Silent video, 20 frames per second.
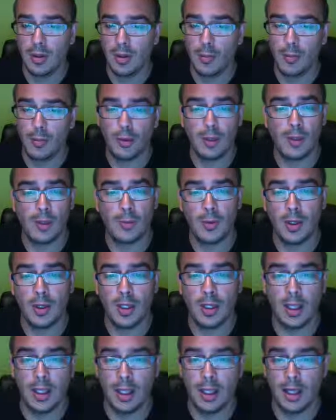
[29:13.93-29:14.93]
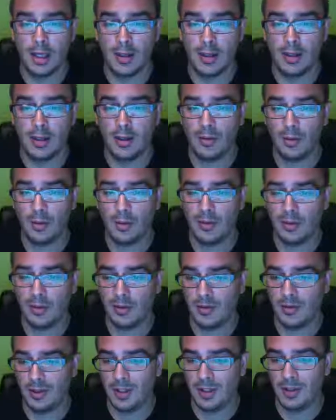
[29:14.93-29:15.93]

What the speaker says: putting one ad in a specific